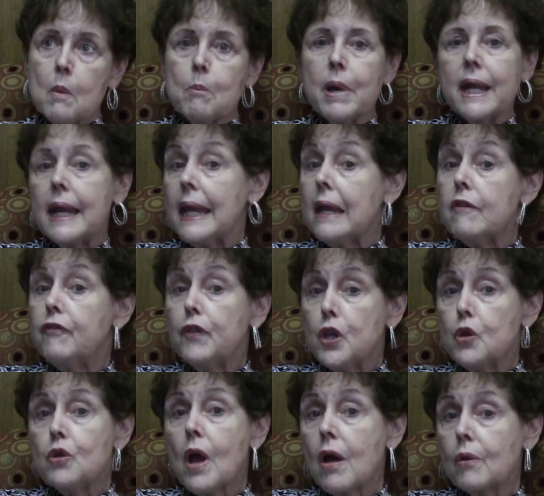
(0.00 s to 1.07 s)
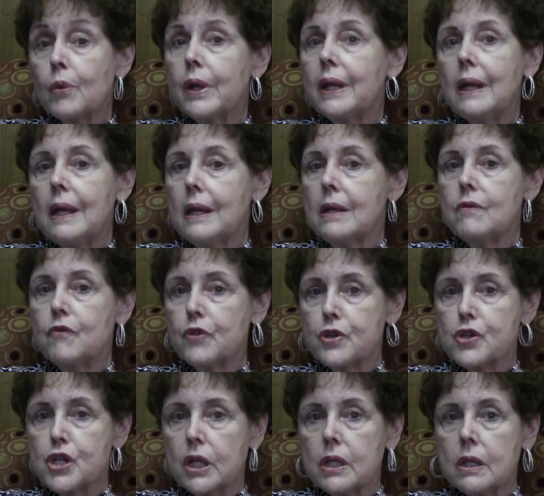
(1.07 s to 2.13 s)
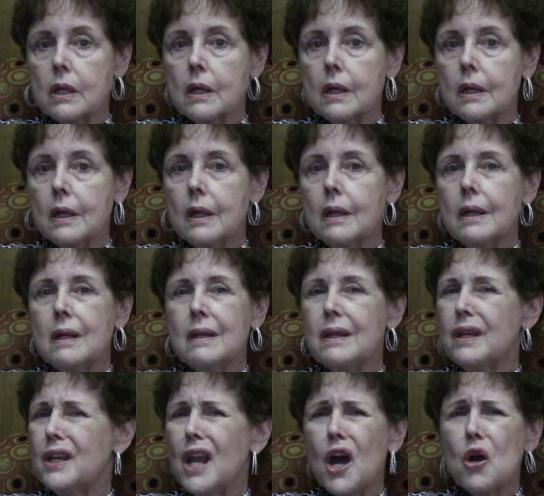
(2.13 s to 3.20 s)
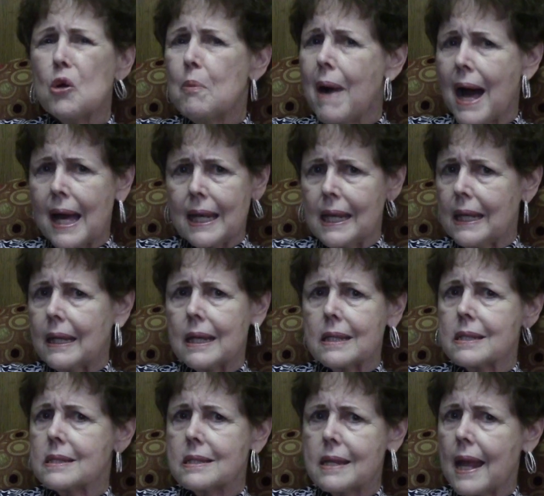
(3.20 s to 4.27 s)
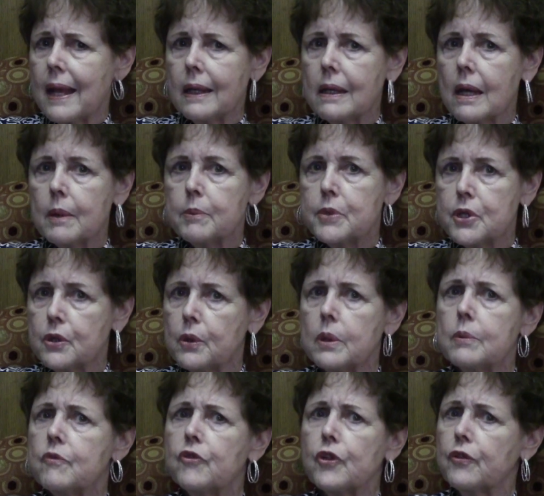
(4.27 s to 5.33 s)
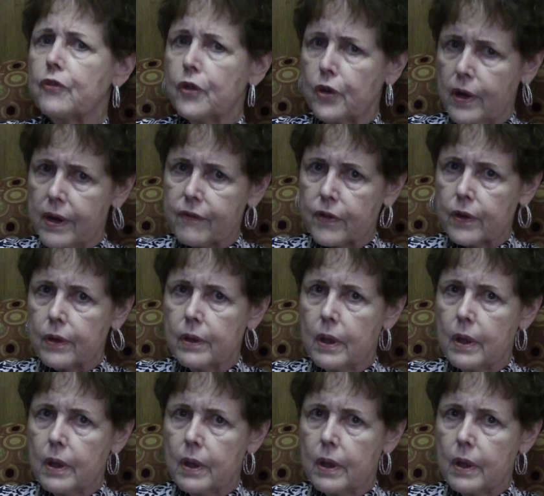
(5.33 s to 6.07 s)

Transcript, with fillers: But if you know Rendy in Virginia, nobody can stand up to him for forever.